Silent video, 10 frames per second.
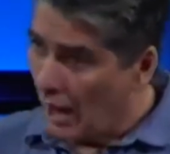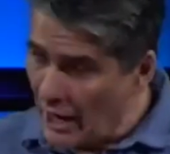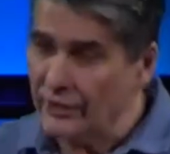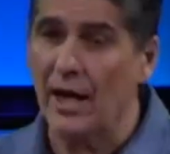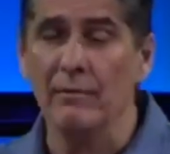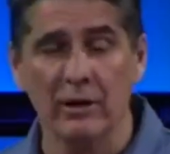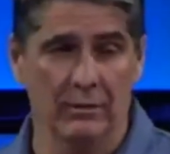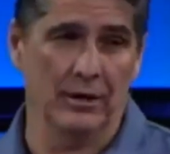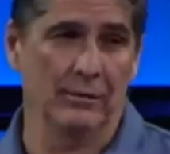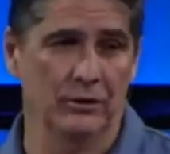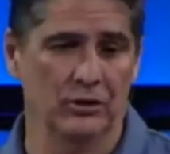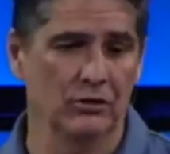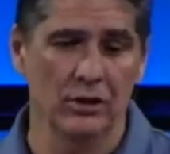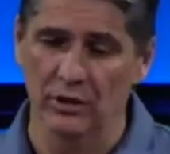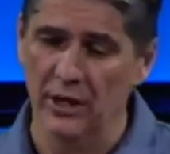I think I'm going to be number two.
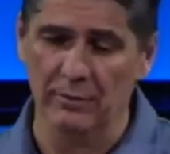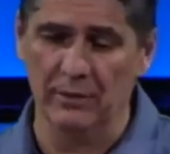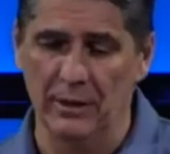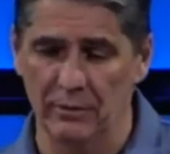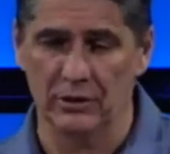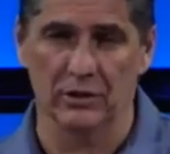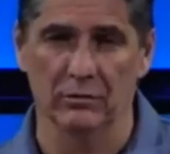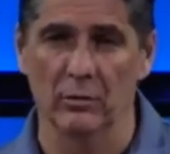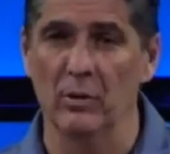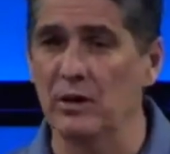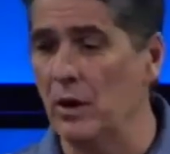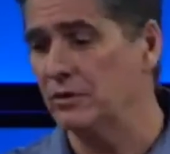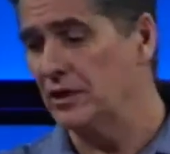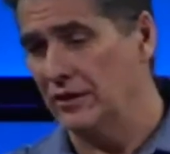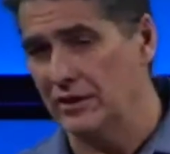No, you're not going to be number two. Well, we know
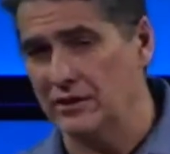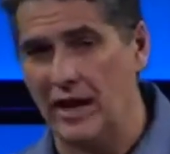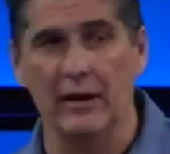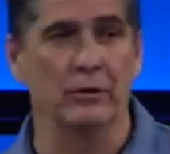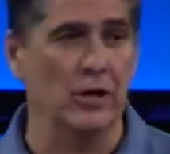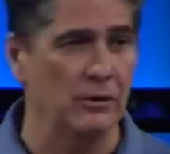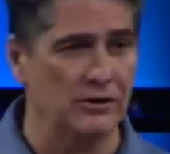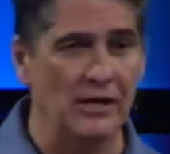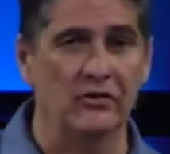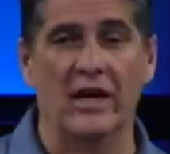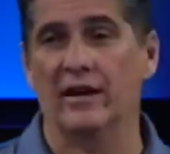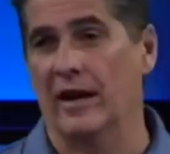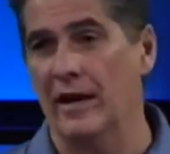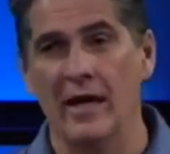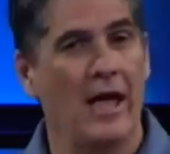it's not this guy, and we know it's not that guy.